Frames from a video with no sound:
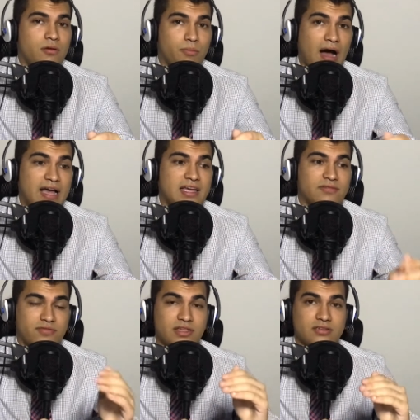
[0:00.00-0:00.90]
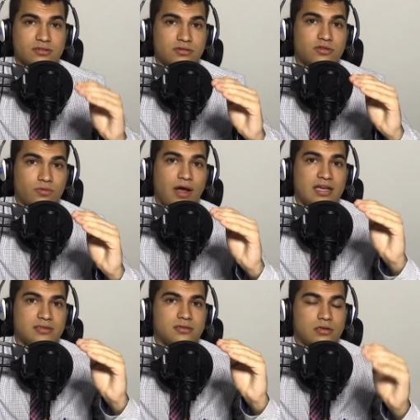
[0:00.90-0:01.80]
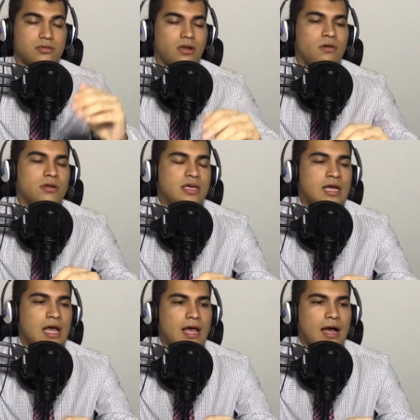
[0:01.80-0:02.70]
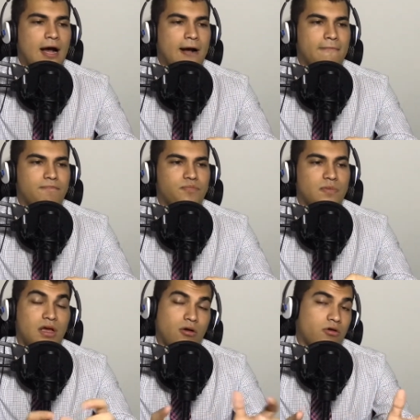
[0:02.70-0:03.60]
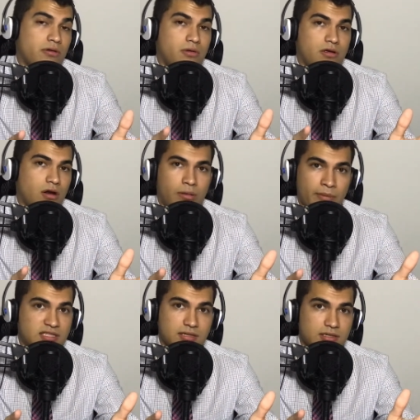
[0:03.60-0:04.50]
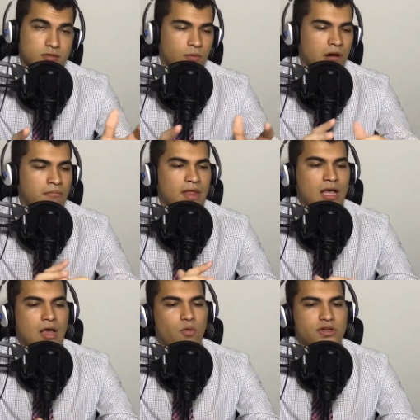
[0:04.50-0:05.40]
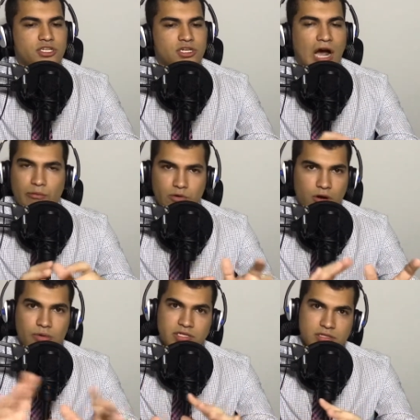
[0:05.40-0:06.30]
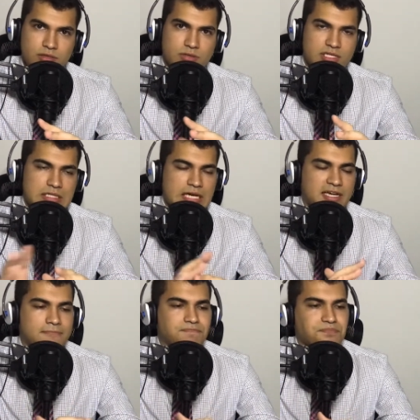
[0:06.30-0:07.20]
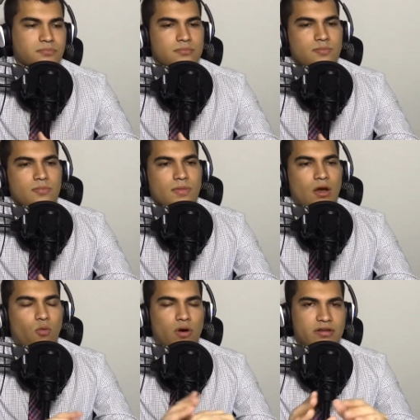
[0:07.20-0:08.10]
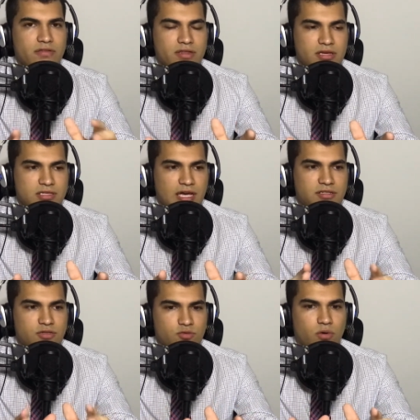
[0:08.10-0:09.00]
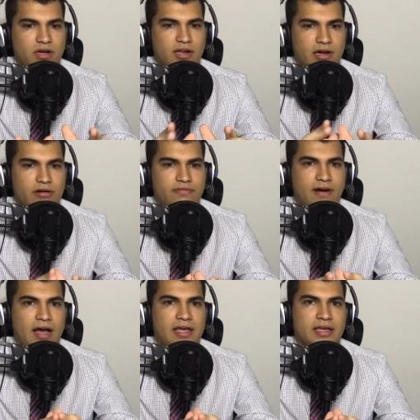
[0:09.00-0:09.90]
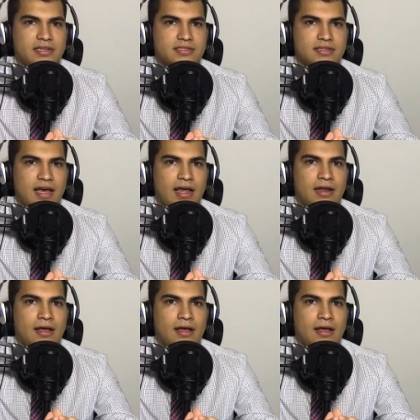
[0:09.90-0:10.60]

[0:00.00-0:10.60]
buying if things start to rise slowly, or immensely as well, which I will go into in a second. One of the things I do want to clarify is that